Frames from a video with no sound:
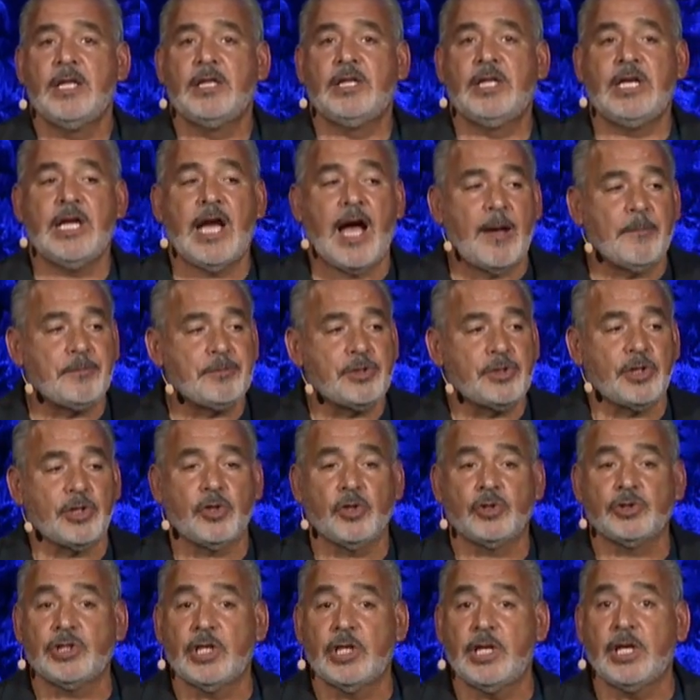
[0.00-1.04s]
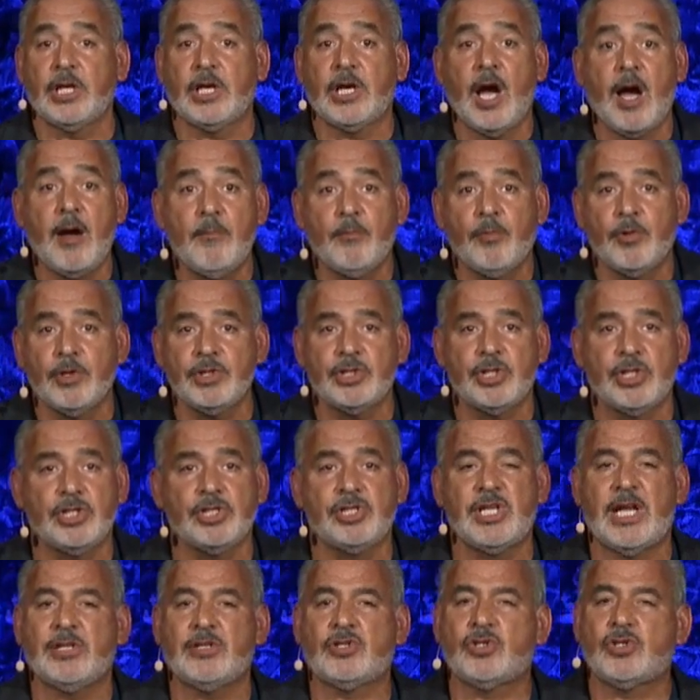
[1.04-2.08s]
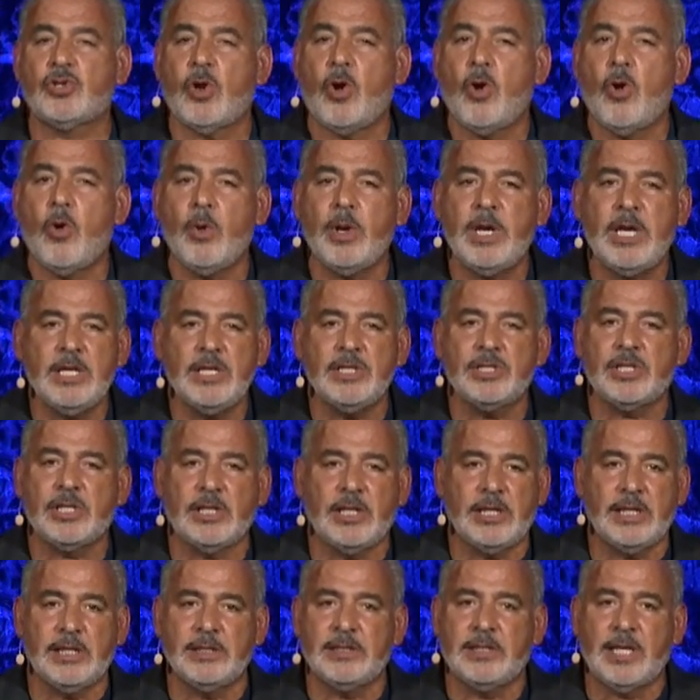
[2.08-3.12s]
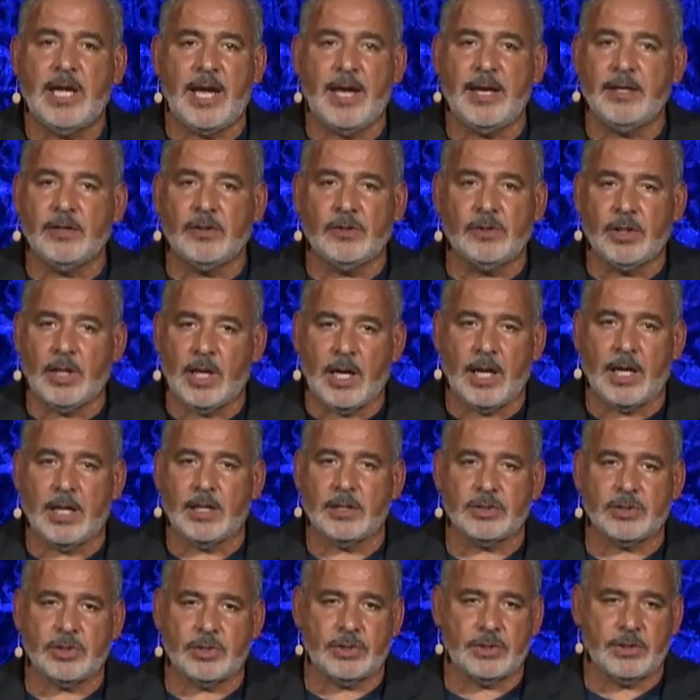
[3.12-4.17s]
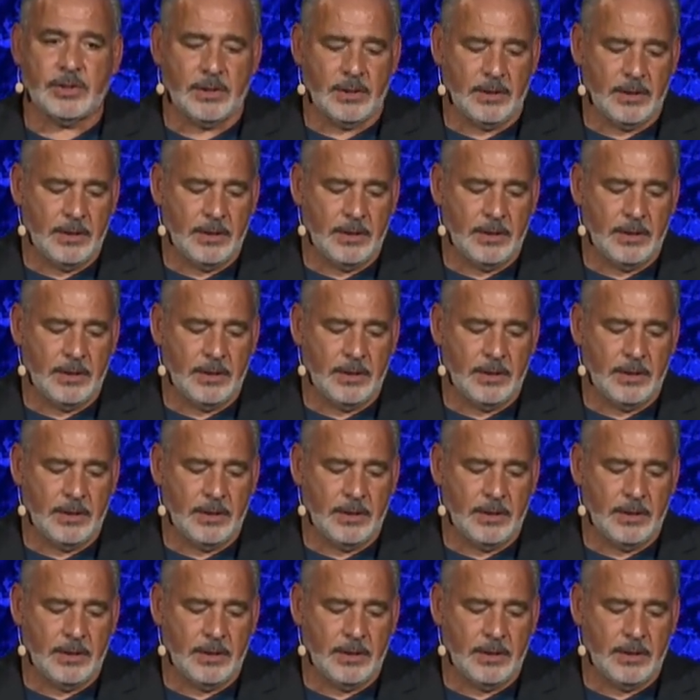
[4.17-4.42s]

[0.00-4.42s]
the obstacles and encumbrances that so easily entangle us.